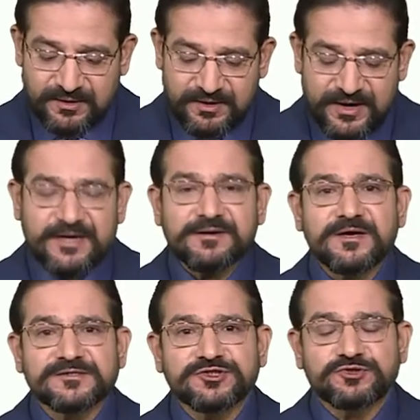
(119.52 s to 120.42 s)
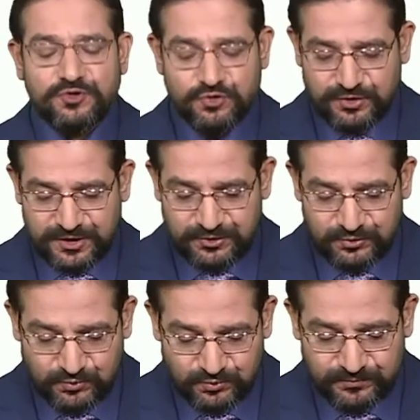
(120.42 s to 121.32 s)
let us look
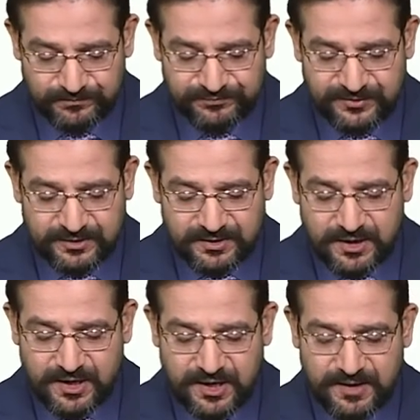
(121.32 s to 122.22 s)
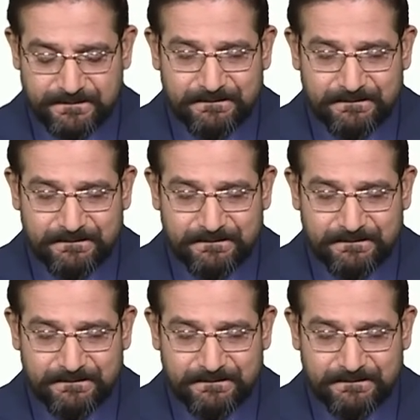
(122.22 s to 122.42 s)
into a